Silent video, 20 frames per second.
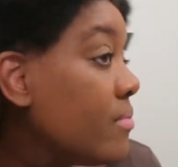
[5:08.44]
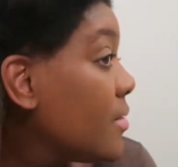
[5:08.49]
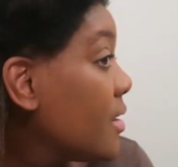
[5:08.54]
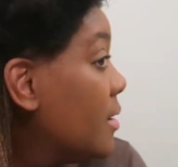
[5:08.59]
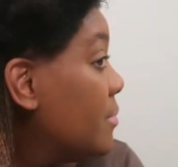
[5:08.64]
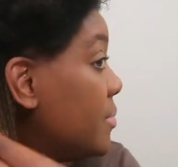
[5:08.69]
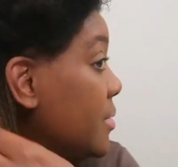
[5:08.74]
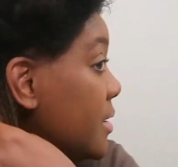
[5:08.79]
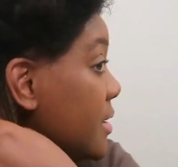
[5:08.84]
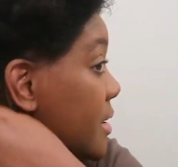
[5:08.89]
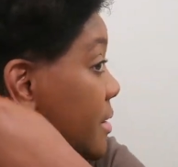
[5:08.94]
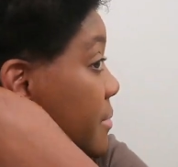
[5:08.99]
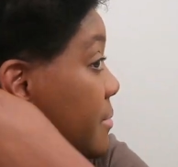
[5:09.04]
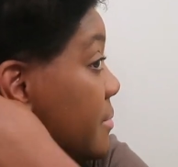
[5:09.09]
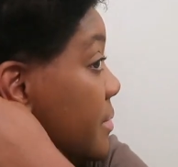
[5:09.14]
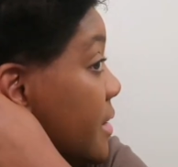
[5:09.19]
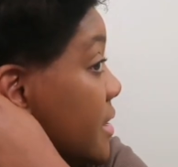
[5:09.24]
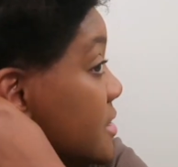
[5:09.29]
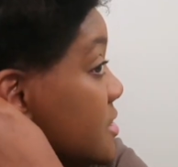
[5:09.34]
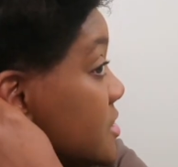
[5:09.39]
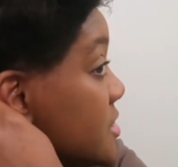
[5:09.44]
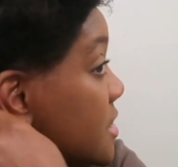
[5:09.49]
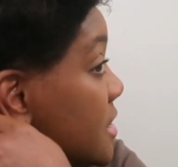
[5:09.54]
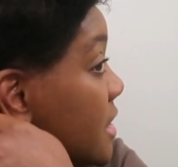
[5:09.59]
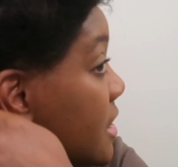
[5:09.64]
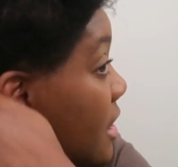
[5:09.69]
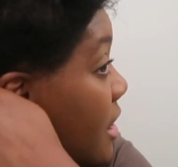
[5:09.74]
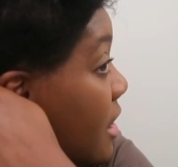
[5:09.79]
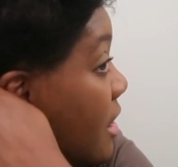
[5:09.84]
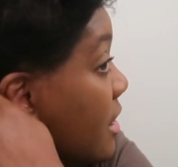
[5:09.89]
I'm putting a bunch
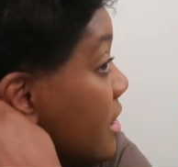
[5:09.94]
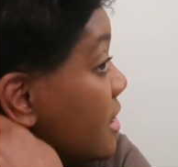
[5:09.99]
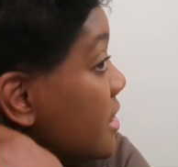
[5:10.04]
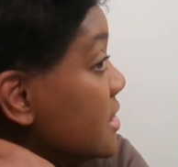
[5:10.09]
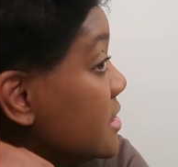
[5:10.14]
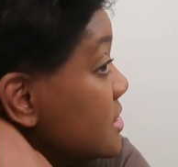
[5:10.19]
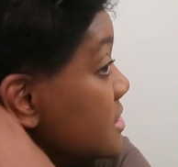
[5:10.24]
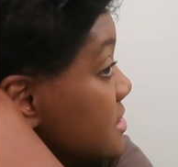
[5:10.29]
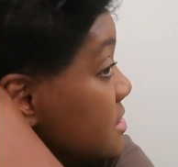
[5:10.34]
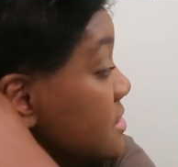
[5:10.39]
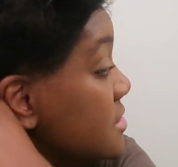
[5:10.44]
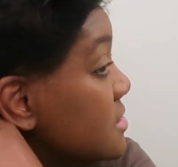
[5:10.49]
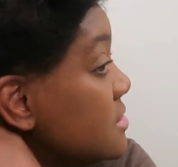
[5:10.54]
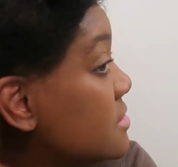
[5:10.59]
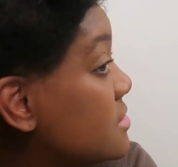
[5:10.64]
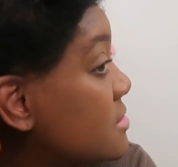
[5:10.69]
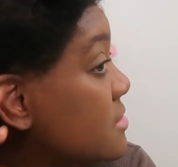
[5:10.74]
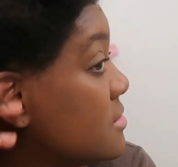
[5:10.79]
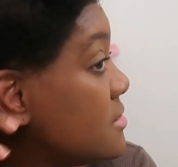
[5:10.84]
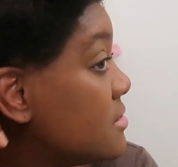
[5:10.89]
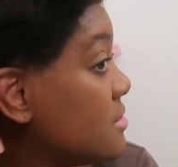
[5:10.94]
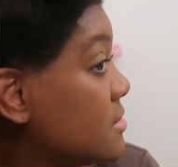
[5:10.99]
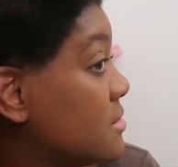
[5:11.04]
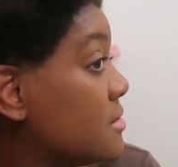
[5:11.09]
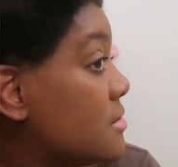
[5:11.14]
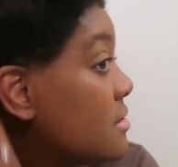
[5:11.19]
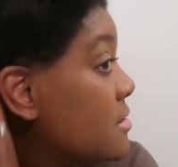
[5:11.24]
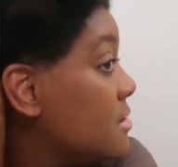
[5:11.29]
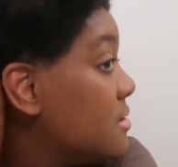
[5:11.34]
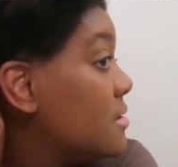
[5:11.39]
in, y'all, because
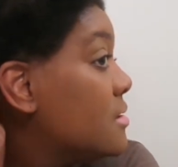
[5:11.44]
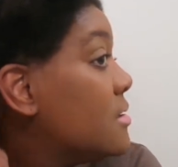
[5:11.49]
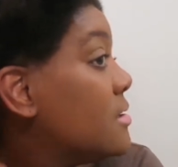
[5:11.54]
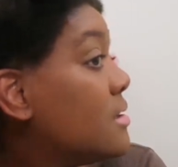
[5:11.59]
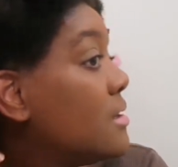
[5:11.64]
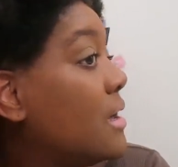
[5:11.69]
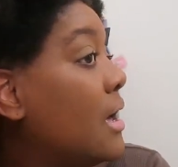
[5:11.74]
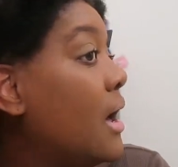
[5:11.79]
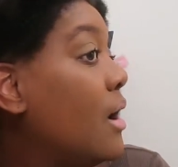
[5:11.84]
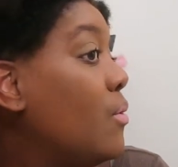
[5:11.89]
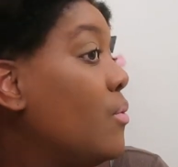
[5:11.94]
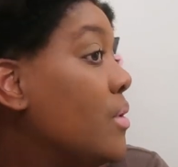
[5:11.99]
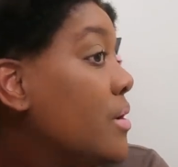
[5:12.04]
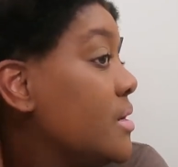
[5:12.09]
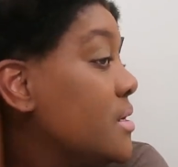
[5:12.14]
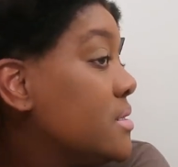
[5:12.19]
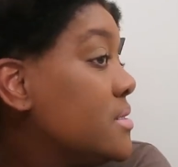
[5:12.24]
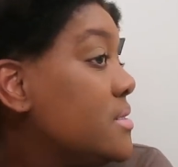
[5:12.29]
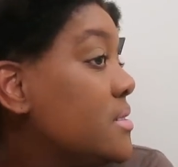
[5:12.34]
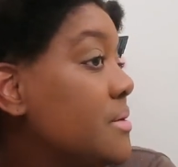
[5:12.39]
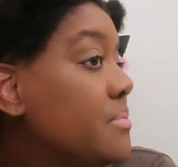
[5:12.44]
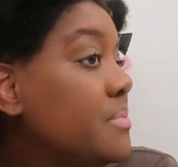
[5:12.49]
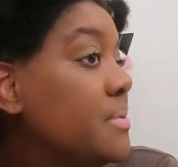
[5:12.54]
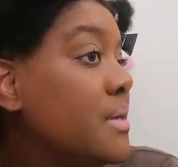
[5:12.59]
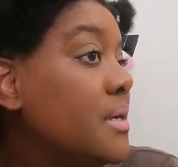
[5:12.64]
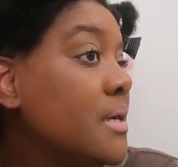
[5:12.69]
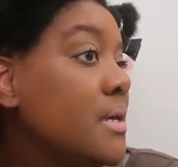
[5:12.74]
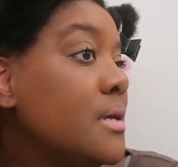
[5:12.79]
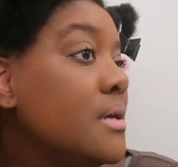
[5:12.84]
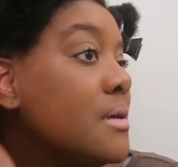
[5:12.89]
I want it to
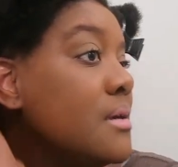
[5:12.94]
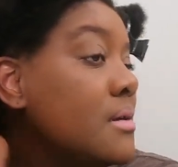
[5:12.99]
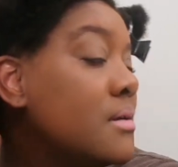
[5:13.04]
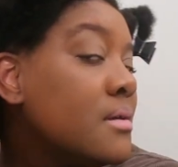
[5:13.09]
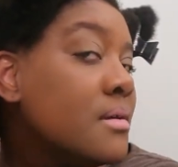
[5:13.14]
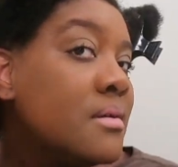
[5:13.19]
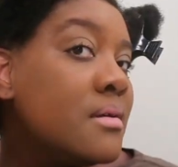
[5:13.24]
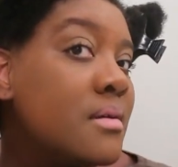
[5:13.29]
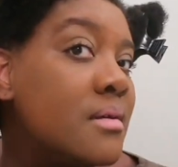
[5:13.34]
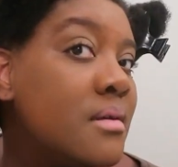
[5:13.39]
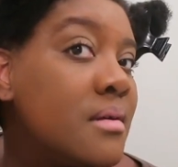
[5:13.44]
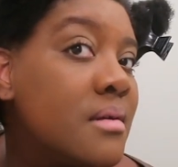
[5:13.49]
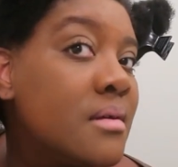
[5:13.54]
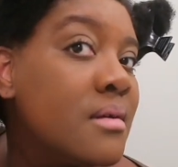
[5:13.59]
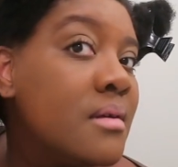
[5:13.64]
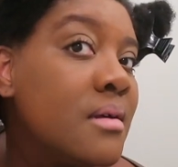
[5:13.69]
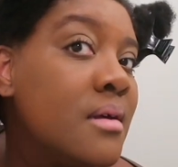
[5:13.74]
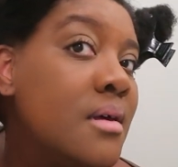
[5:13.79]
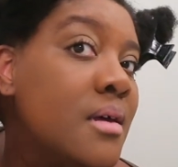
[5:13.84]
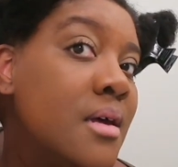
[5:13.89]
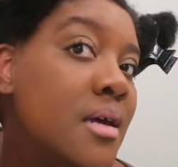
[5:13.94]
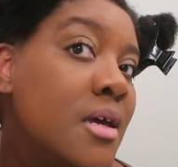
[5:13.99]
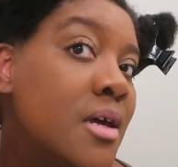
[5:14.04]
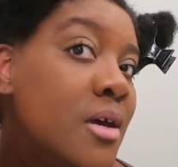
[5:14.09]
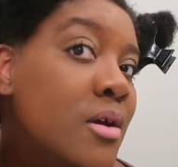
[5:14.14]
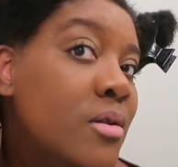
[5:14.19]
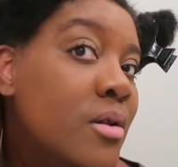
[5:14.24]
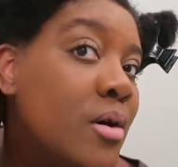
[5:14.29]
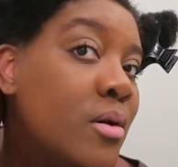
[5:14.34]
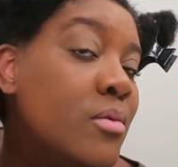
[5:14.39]
be,
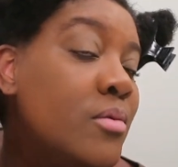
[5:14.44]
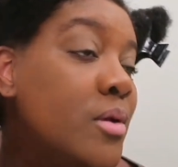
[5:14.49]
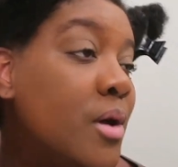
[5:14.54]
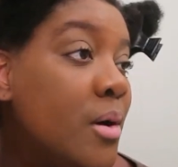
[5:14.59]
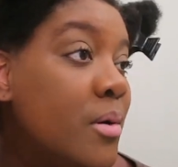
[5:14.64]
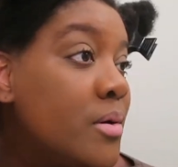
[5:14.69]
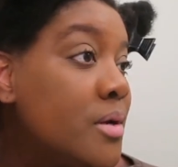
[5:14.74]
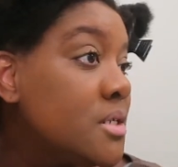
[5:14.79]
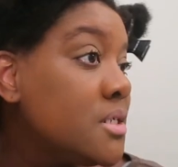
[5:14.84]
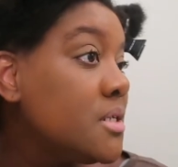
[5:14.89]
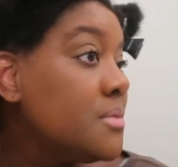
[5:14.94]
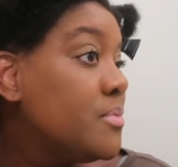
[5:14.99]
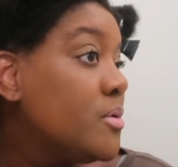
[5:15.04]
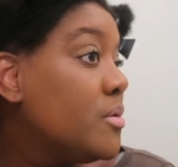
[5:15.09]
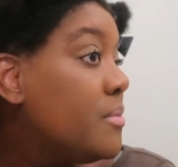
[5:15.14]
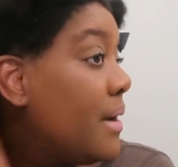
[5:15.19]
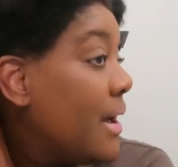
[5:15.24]
you know, noticeable.